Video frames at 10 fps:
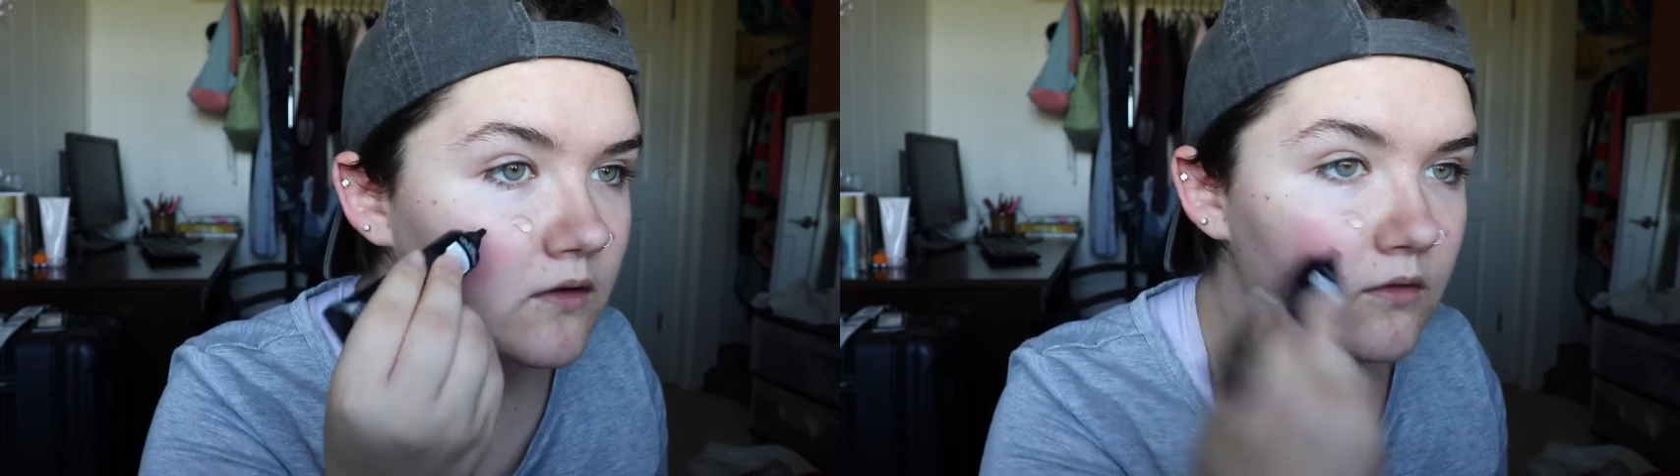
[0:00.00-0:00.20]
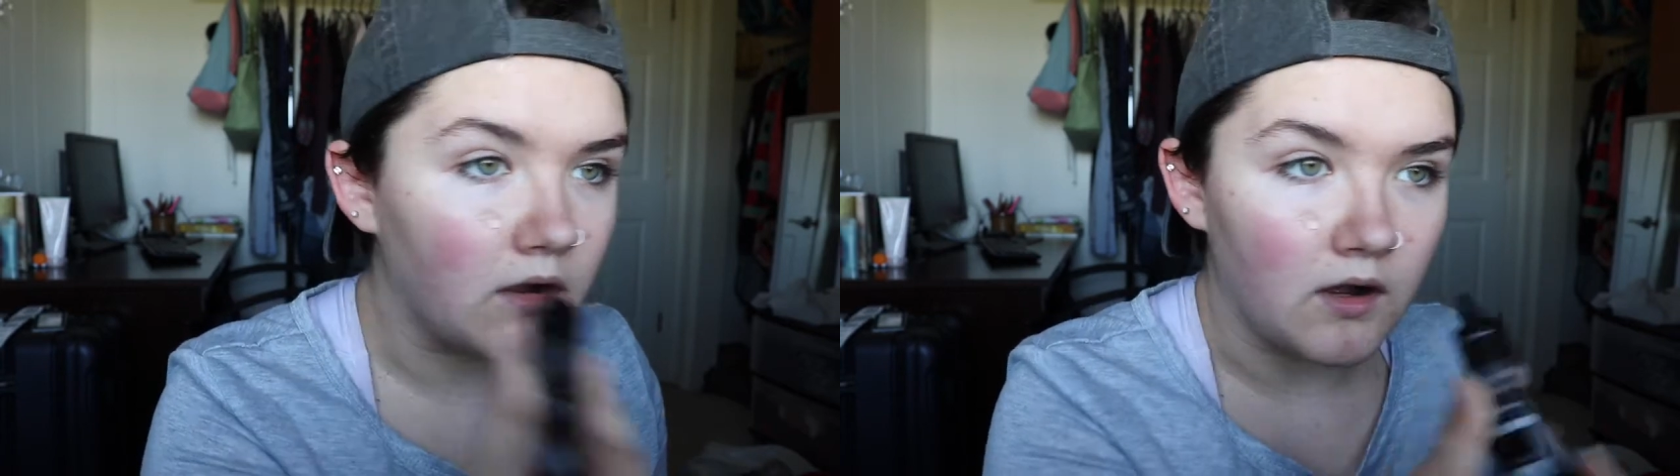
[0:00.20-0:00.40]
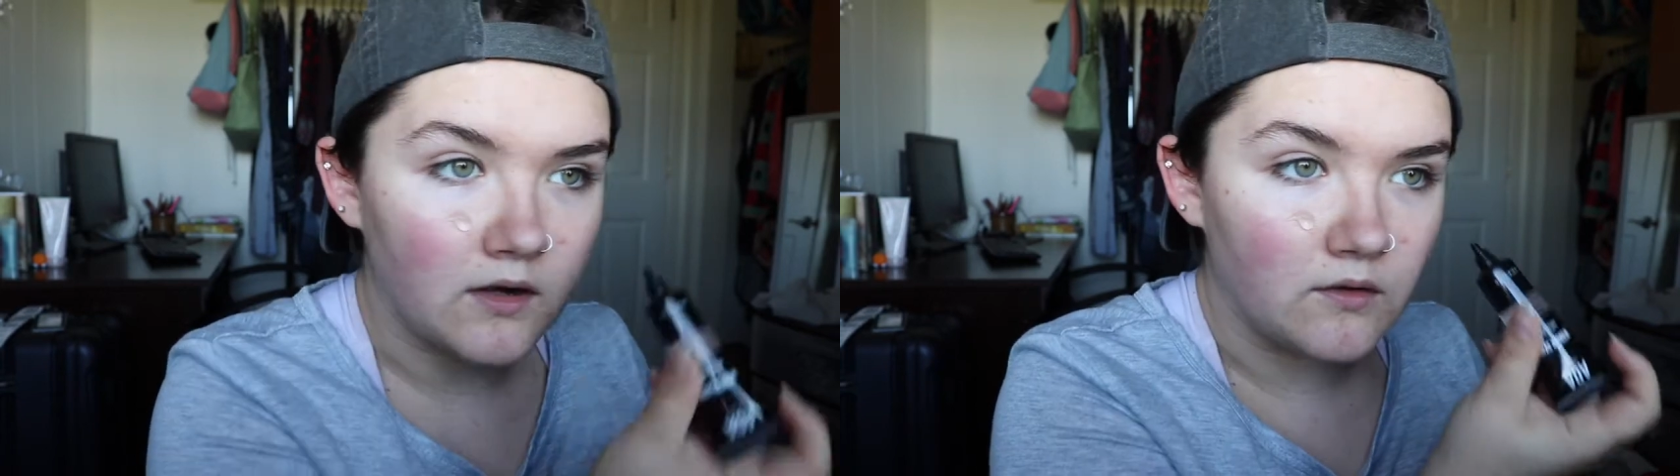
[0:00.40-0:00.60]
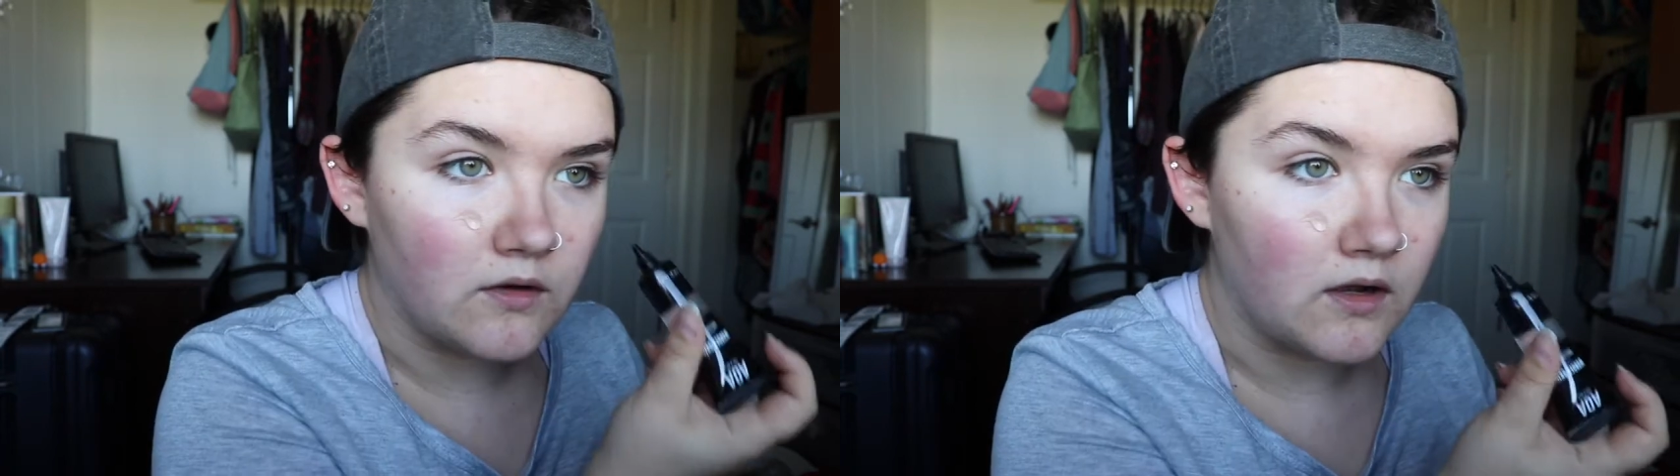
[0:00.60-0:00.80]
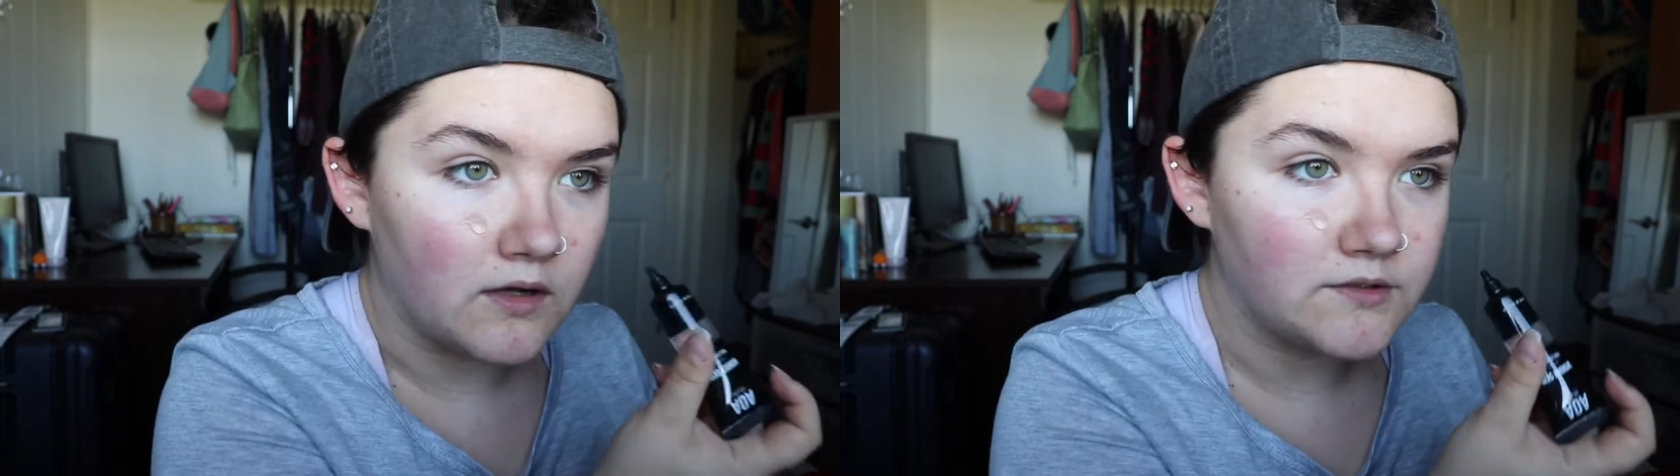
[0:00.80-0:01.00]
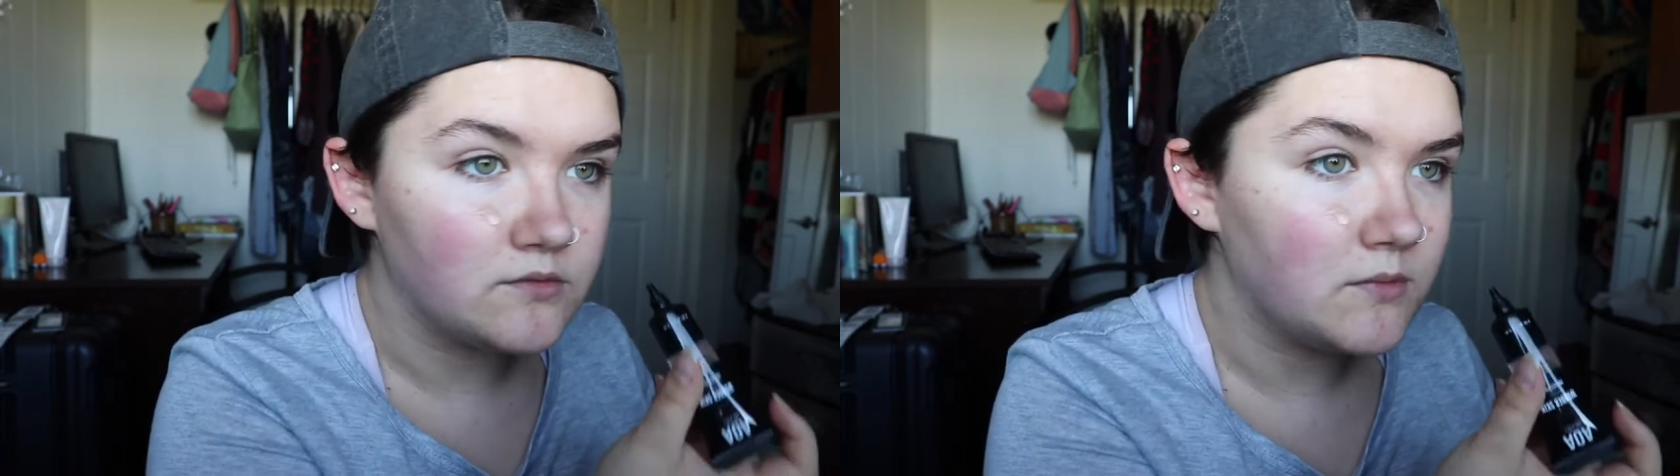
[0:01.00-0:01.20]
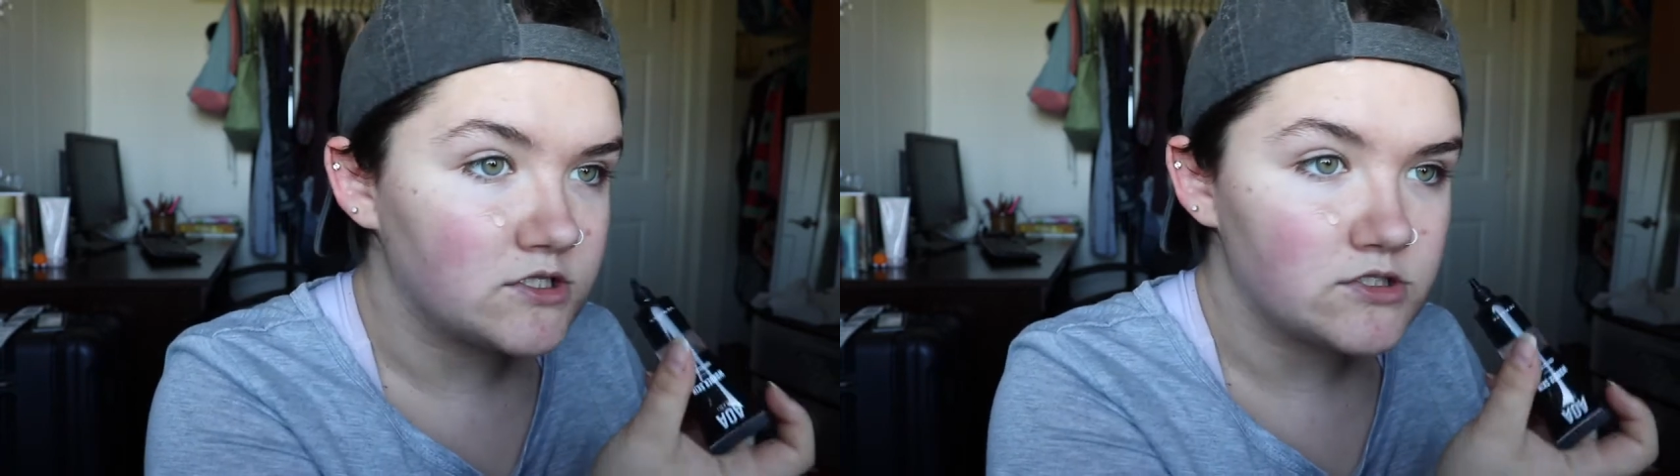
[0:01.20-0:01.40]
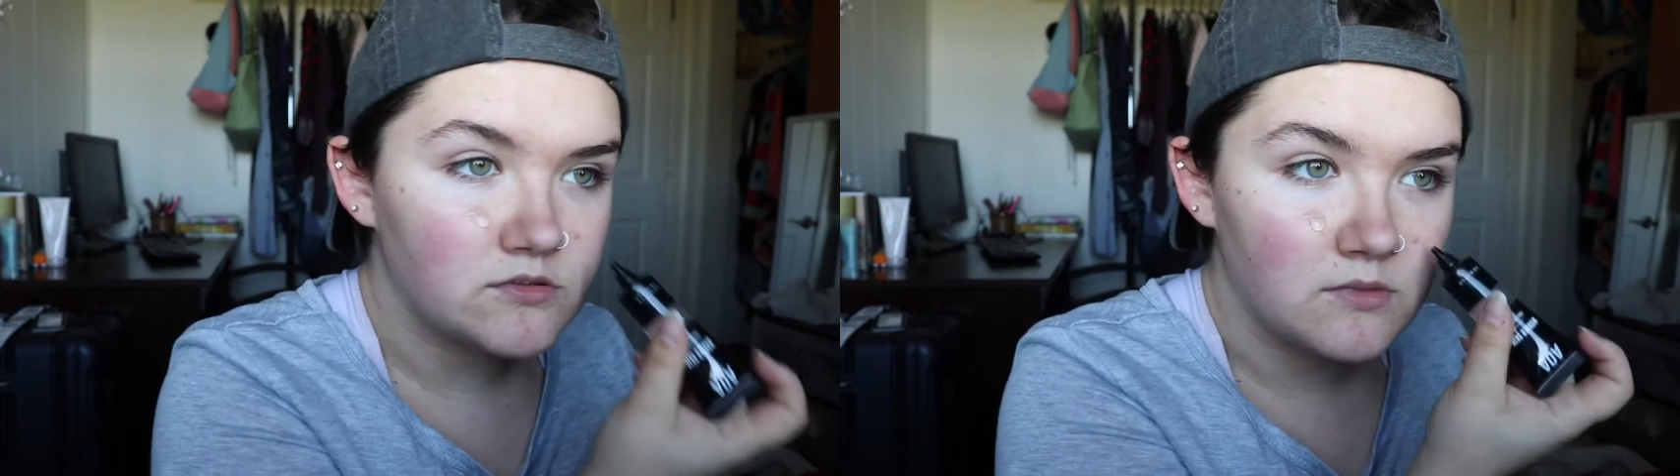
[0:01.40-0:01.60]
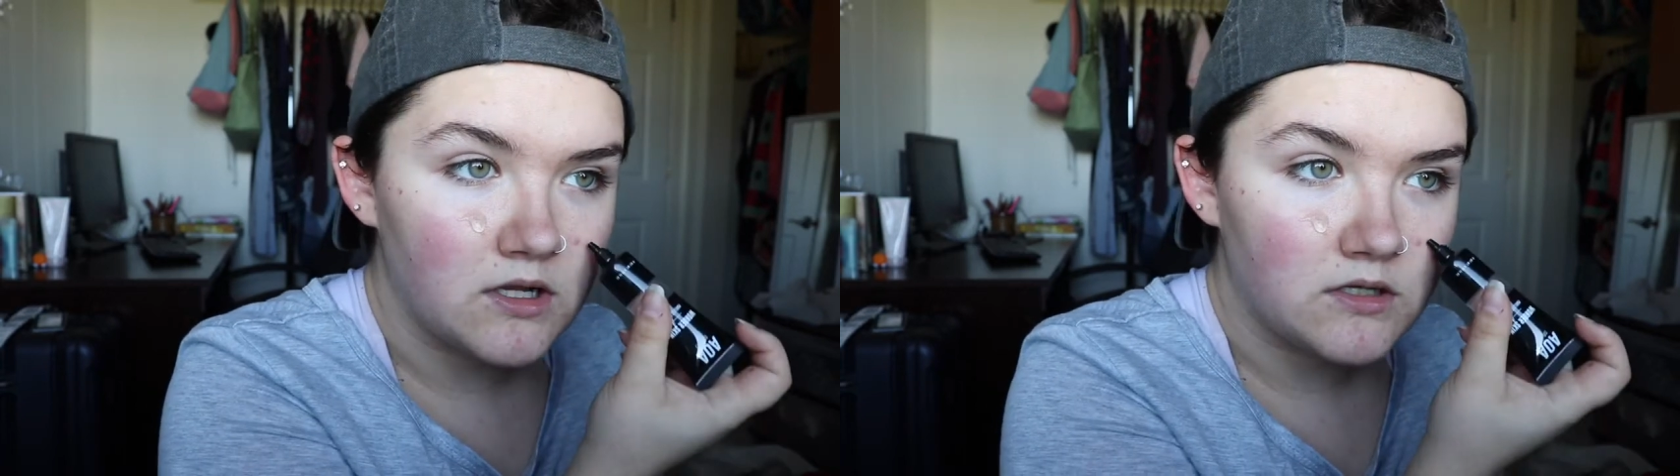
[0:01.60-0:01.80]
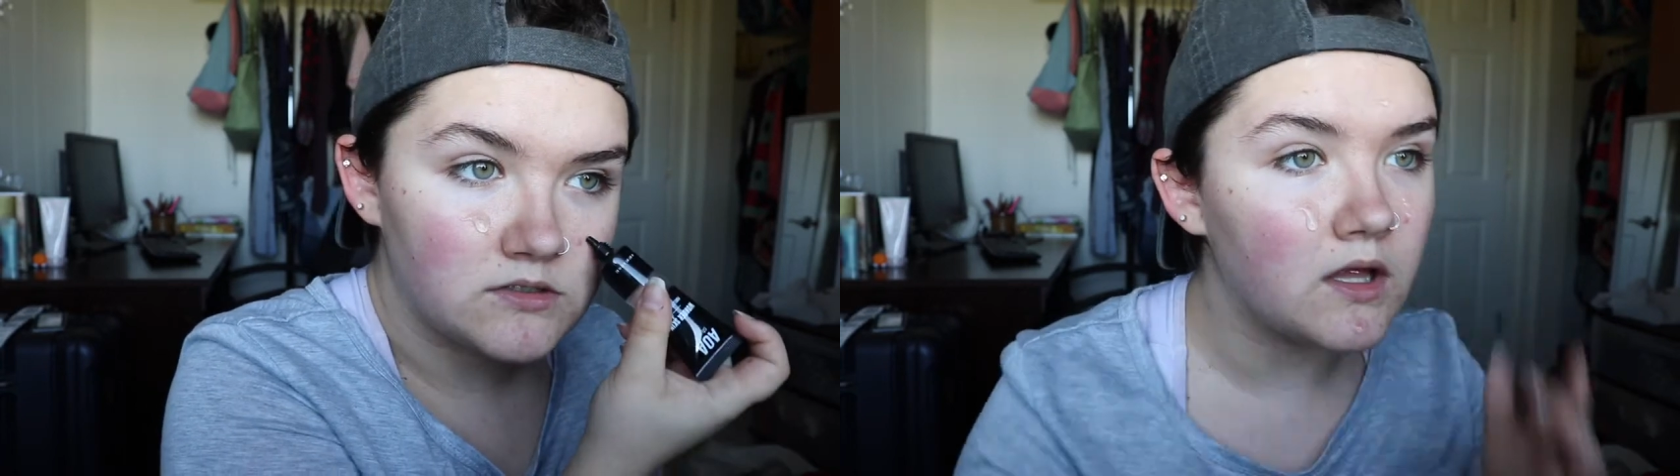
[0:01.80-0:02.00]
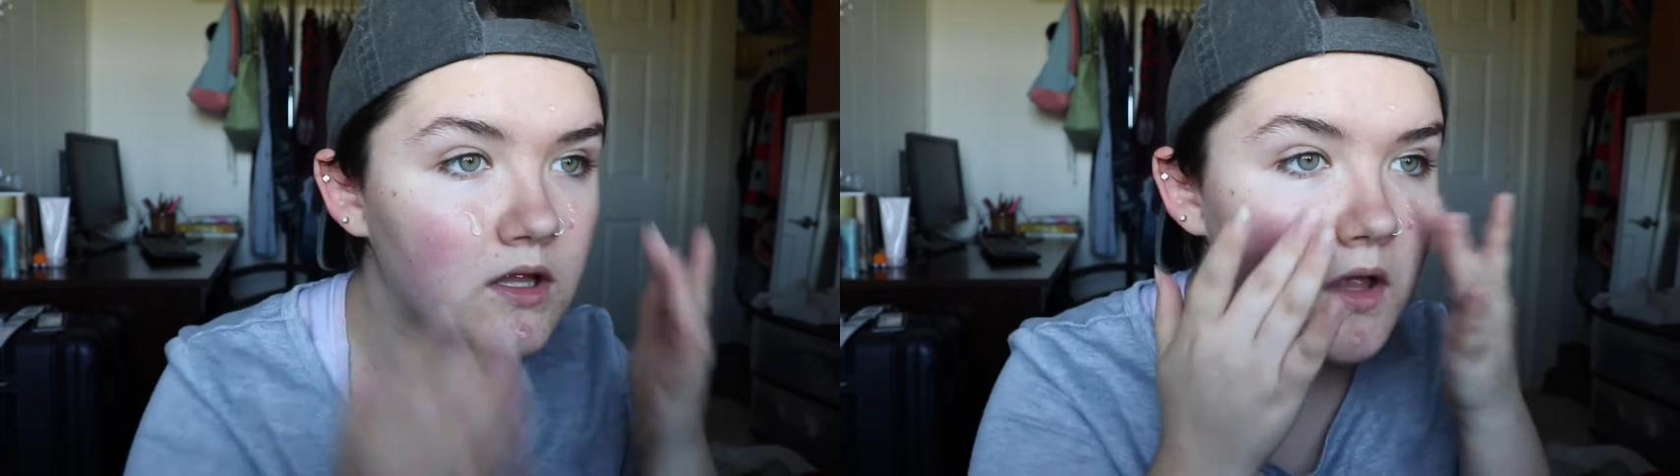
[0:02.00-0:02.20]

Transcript: Oh god, too much.